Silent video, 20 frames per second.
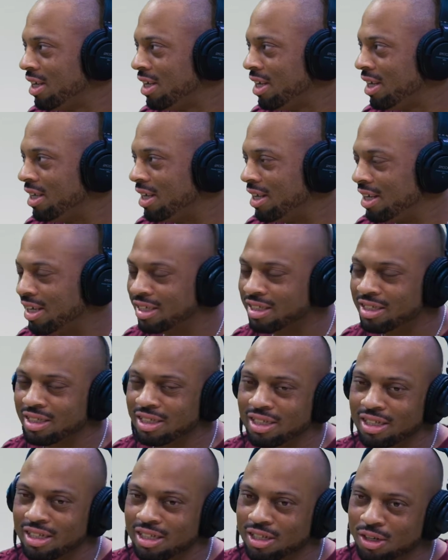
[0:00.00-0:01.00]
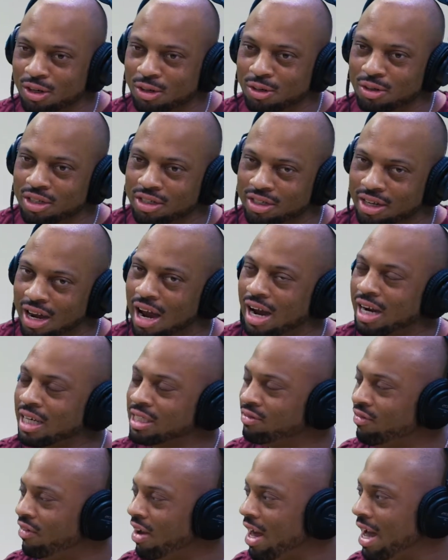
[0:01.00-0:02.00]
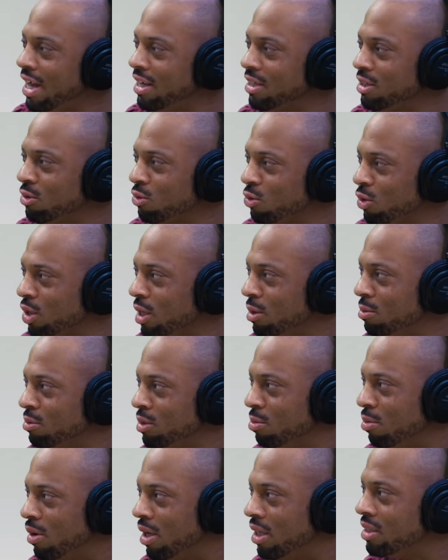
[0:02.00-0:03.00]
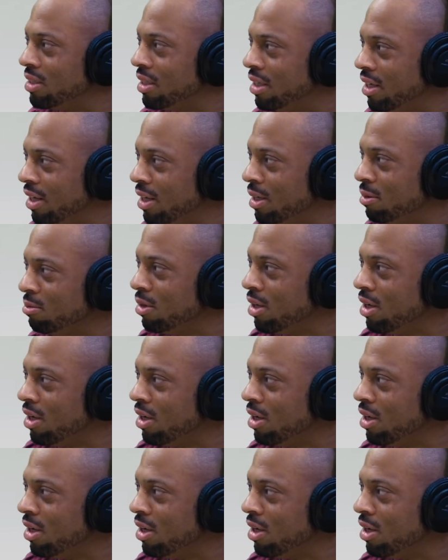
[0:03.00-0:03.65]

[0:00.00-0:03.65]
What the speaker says: and the next thing you know, your tire's flat, your rims busted up,